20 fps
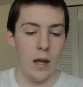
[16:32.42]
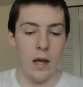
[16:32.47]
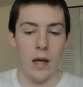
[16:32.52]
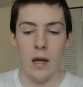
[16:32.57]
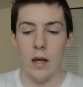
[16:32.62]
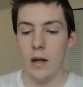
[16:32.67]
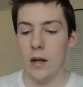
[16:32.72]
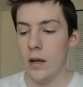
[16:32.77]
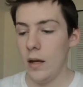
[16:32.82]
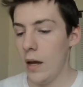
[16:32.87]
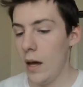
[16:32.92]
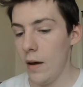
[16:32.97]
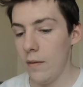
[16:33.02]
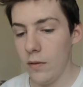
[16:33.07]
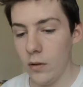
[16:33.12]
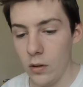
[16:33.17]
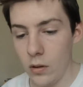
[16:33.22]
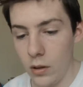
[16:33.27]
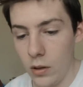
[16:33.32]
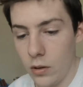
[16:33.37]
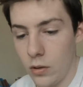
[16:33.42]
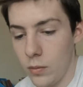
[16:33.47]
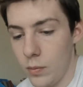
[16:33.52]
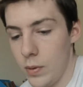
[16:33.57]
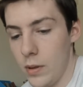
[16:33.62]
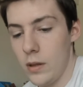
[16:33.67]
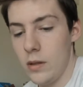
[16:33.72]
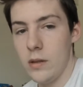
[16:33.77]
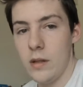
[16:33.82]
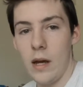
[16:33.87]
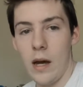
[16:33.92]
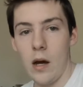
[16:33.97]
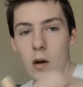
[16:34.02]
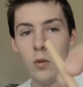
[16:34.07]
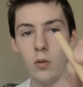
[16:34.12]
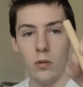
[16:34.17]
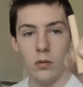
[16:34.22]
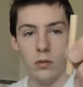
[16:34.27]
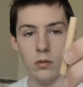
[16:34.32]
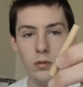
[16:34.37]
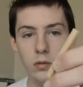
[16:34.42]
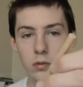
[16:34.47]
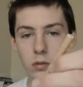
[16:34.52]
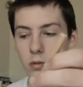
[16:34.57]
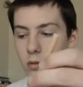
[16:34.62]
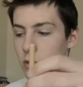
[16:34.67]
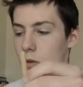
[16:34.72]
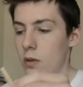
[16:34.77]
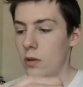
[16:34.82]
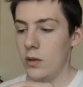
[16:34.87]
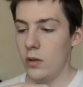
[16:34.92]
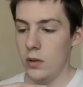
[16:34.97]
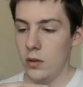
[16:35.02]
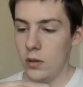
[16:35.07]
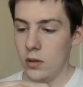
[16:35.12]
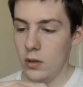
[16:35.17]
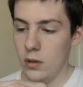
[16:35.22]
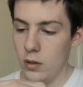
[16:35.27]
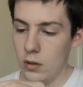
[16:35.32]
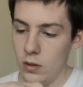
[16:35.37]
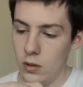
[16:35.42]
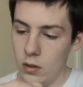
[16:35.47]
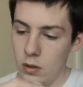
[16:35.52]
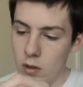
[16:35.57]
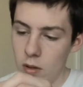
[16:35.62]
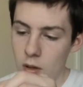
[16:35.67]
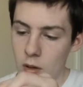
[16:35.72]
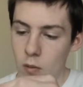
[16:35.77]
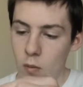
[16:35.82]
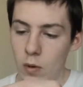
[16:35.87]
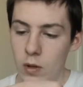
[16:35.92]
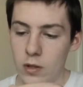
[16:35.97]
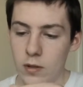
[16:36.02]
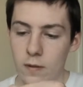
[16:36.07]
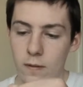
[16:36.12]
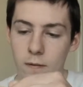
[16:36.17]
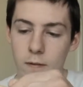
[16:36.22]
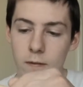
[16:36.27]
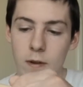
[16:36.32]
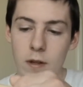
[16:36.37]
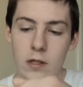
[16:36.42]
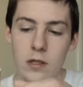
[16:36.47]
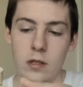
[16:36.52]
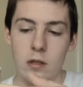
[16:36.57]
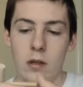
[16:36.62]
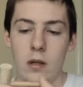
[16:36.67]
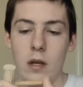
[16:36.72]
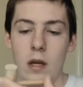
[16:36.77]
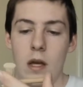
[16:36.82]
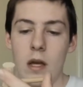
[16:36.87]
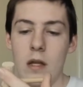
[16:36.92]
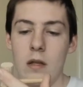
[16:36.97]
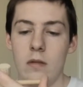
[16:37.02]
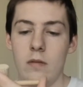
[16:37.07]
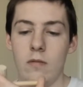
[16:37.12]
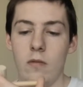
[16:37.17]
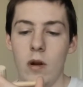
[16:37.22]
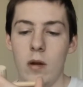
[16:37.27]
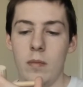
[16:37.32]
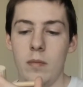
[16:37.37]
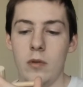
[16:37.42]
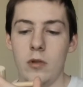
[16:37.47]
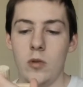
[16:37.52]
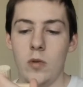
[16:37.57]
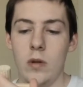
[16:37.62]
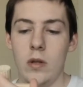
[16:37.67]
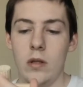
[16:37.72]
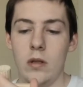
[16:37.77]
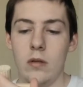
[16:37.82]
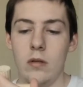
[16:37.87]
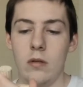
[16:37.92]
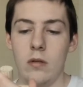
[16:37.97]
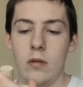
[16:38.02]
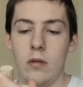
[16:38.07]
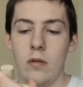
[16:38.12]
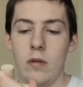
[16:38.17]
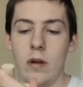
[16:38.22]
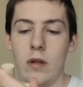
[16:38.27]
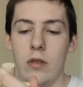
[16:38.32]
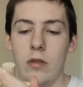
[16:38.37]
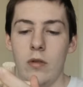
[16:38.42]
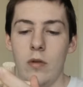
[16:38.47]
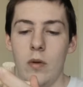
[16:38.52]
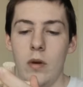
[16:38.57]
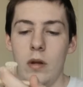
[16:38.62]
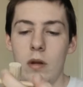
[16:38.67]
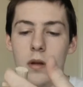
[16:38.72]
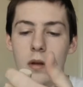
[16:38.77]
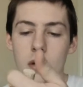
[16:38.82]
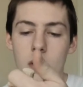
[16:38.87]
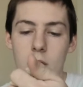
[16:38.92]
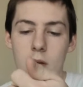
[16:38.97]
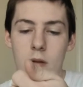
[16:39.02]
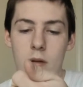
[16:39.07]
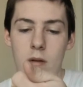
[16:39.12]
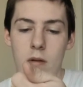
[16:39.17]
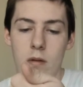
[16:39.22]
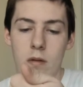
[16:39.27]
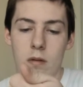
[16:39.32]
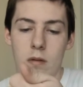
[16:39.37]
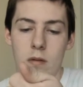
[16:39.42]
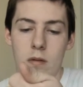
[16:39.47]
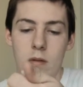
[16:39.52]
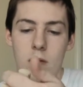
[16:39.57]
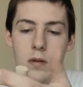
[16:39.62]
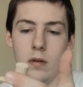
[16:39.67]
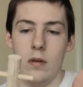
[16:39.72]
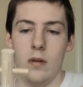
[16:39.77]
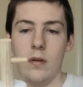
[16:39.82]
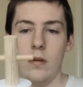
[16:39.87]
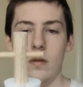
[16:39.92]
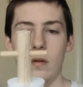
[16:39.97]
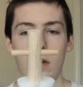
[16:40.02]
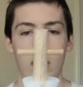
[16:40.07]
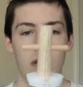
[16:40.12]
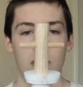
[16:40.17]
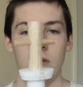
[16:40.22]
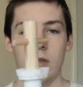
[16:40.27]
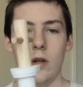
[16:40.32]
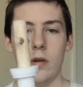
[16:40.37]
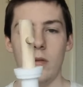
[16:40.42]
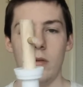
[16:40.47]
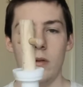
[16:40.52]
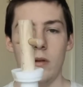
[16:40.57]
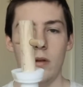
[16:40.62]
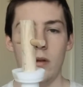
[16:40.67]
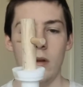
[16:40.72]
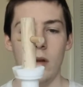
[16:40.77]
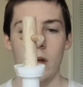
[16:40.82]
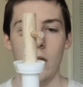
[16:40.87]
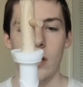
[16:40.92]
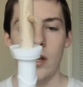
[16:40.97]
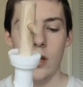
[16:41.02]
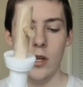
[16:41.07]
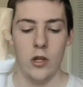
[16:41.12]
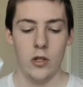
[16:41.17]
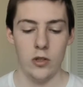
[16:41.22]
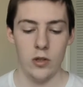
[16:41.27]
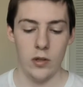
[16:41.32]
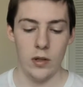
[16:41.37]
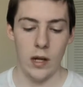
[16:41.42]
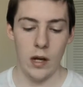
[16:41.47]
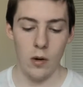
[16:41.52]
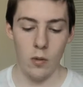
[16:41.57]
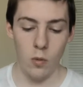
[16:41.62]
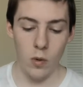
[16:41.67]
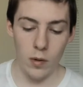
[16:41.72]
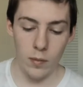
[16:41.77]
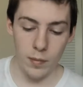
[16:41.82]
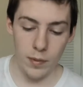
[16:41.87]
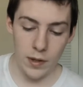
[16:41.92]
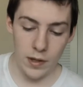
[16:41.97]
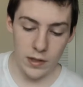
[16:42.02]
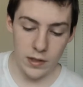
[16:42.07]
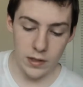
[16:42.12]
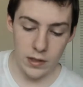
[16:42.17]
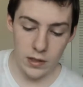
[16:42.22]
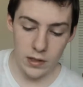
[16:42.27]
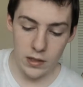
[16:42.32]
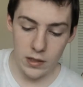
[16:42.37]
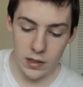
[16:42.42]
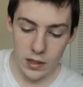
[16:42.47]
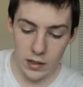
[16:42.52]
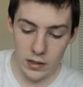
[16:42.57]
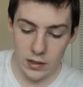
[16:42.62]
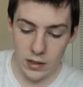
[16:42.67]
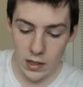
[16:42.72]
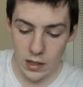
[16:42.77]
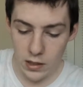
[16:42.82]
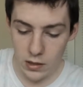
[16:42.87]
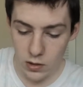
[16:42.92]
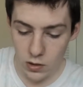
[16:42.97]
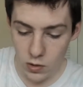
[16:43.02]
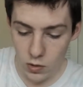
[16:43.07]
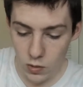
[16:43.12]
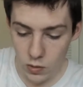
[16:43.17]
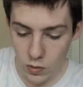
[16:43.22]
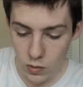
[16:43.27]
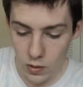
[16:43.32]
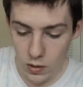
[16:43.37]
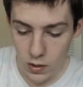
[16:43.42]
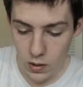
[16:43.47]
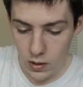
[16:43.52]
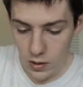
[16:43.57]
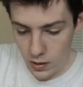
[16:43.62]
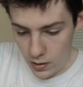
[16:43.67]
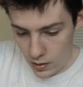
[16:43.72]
and I have a little dowel which fits in right between or right through it, like so. So now one piece sticks into,